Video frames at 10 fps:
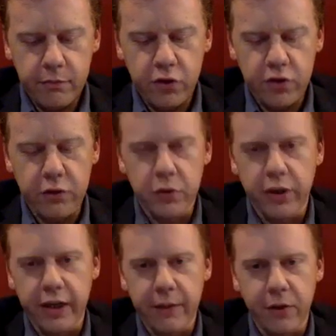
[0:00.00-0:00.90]
Just since we're
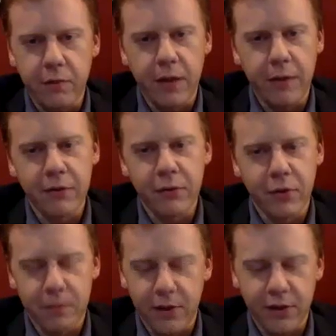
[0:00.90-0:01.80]
talking about Obama's
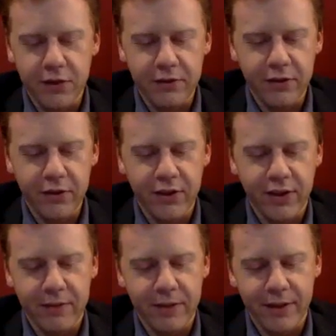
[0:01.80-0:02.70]
foreign policy for the
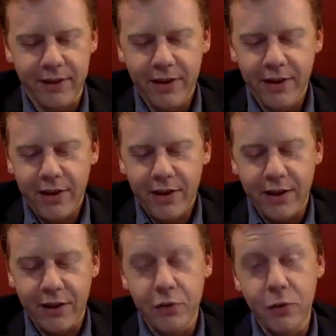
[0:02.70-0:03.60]
time being,
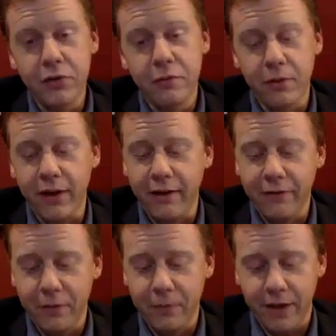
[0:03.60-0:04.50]
it is a source of pride
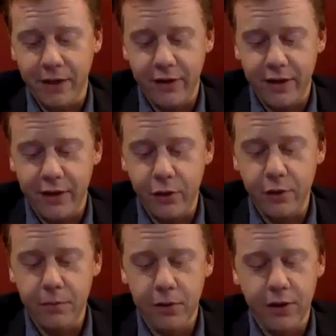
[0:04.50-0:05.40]
for me that in your
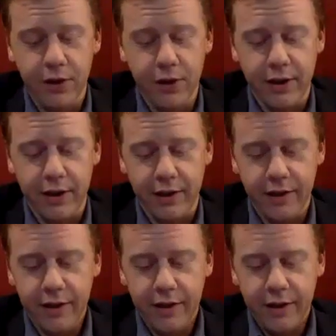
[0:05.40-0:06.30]
book on
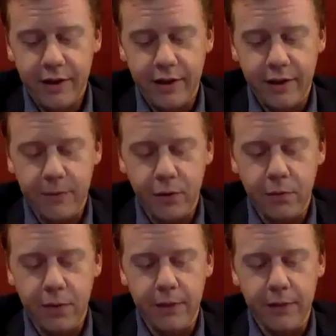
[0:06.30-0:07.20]

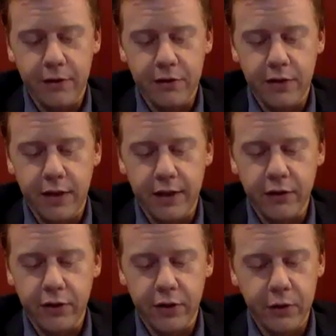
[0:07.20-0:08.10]
Obama's
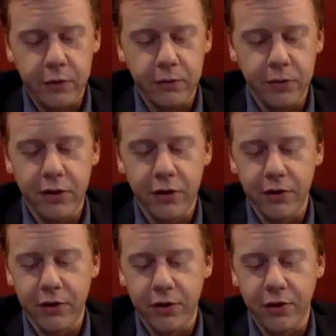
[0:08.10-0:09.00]
doctrine, you footnote
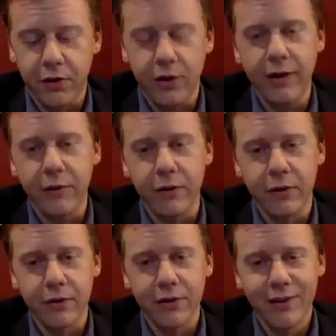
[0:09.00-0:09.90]
an article I
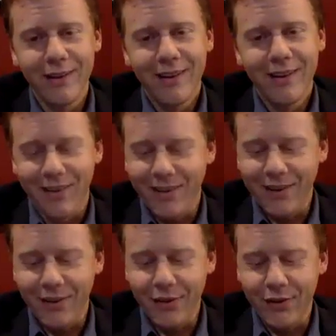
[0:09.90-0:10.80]
wrote
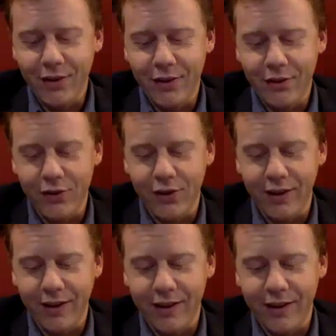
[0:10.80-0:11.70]

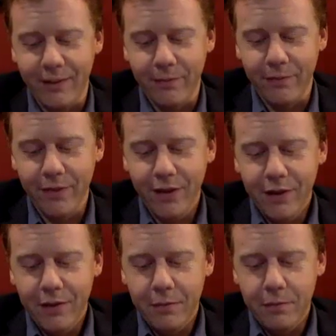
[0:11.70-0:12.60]
concerning
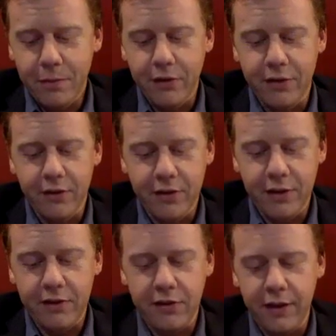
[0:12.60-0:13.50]
President
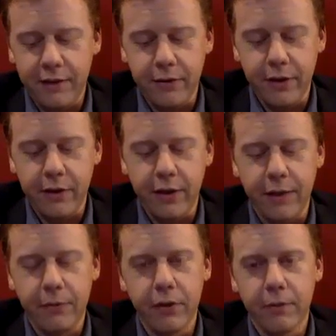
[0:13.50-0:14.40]
Sisi after he
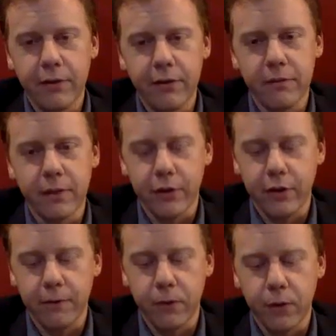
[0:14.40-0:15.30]
toppled the Muslim
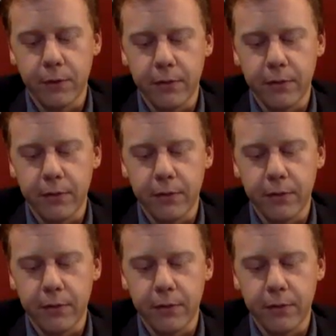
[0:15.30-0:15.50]
Brotherhood former